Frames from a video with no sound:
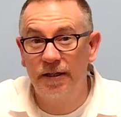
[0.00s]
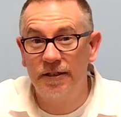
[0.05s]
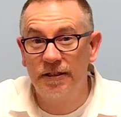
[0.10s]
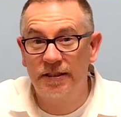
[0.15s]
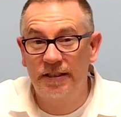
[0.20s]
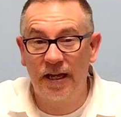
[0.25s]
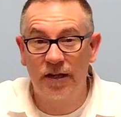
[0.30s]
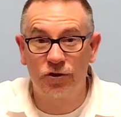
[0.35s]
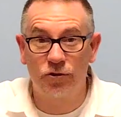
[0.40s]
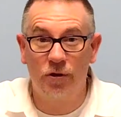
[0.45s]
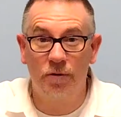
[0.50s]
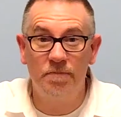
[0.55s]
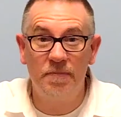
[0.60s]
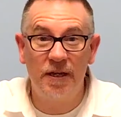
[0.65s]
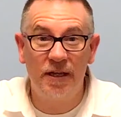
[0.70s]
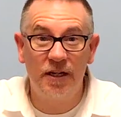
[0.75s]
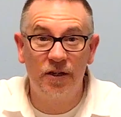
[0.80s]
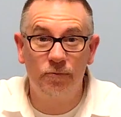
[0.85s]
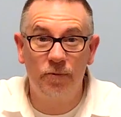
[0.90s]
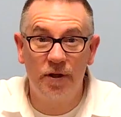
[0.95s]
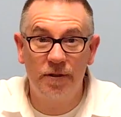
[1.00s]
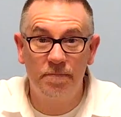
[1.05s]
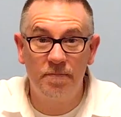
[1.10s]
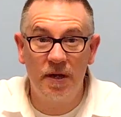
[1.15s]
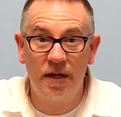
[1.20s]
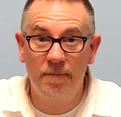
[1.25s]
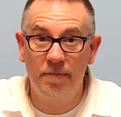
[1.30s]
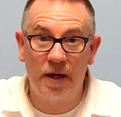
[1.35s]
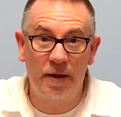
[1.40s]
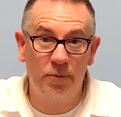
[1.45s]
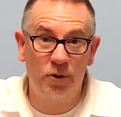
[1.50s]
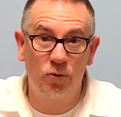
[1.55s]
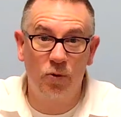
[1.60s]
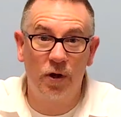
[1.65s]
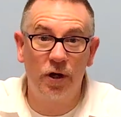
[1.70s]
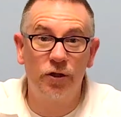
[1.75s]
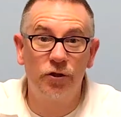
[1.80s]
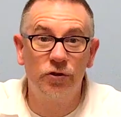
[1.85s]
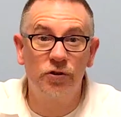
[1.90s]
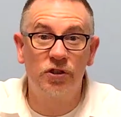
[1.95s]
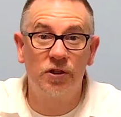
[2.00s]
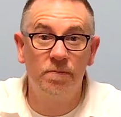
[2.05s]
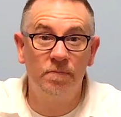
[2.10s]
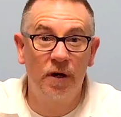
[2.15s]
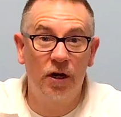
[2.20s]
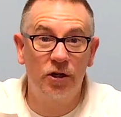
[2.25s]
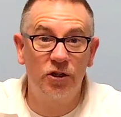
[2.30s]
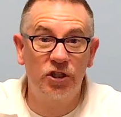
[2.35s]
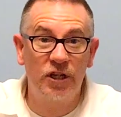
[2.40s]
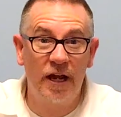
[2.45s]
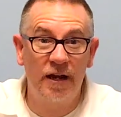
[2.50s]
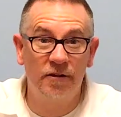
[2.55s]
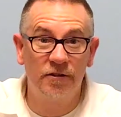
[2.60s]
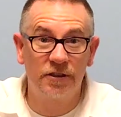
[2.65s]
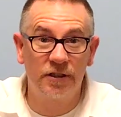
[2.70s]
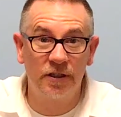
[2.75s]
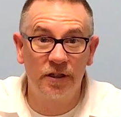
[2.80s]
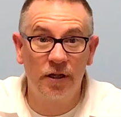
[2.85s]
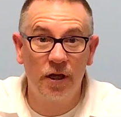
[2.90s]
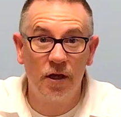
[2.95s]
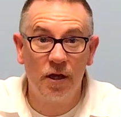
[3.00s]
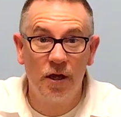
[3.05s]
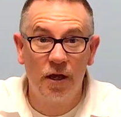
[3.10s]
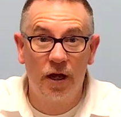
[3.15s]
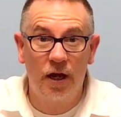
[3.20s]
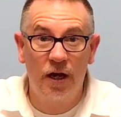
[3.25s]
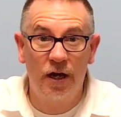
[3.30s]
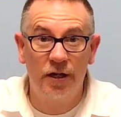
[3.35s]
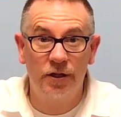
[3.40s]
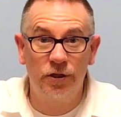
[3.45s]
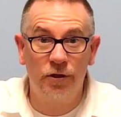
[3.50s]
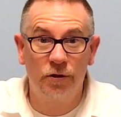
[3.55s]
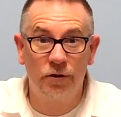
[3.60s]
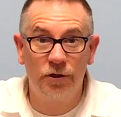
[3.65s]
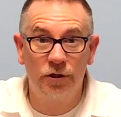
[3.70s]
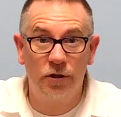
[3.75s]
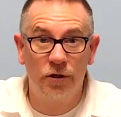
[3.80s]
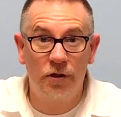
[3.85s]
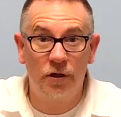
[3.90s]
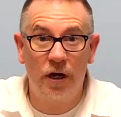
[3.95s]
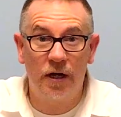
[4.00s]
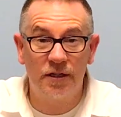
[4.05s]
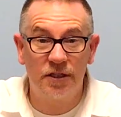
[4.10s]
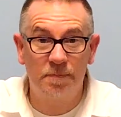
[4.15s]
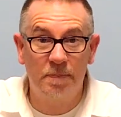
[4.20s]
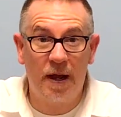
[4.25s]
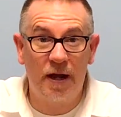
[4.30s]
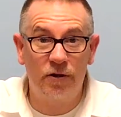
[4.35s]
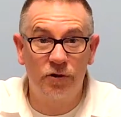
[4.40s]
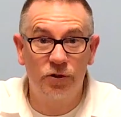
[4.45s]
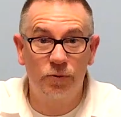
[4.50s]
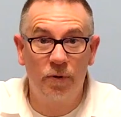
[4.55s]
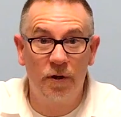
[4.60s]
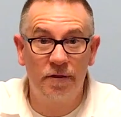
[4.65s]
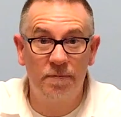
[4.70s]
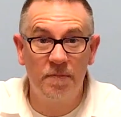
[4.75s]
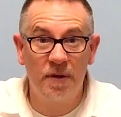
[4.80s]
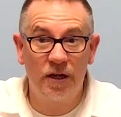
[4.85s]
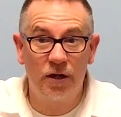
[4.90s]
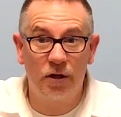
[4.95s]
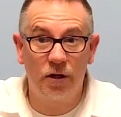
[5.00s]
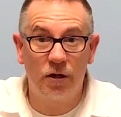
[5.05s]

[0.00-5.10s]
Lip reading: schedule a meeting with me. Maybe you want to do some marriage counseling, you and your spouse with me,